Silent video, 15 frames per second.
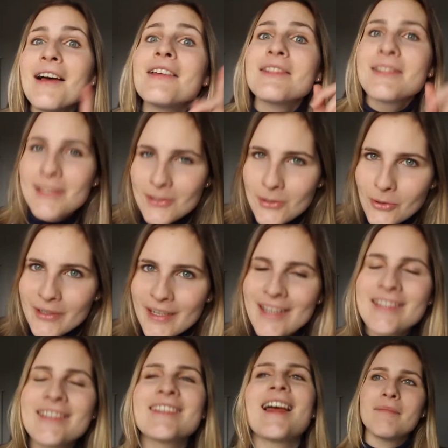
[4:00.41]

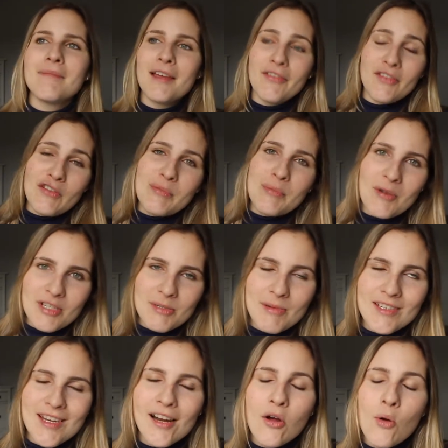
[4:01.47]
storage. If you've been watching
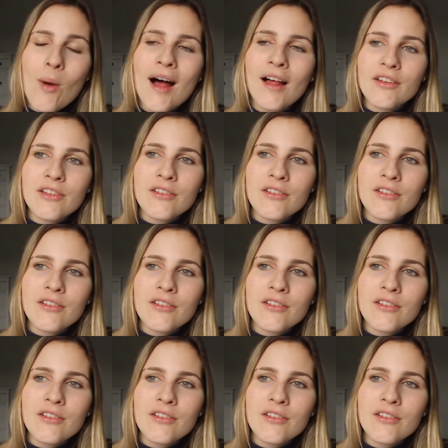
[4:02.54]
my channel a while,